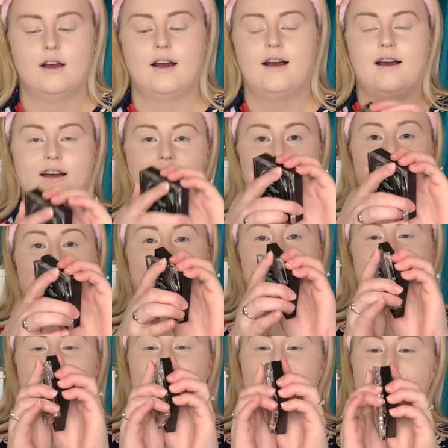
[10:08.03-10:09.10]
I've
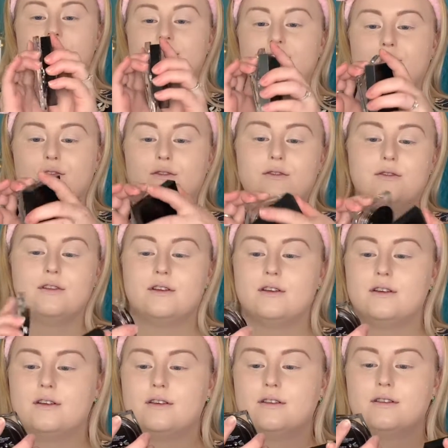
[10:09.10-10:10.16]
wanted this for so
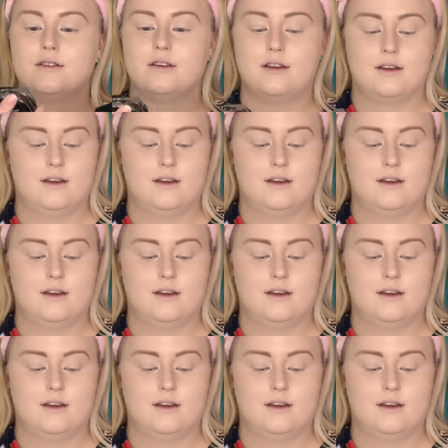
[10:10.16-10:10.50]
long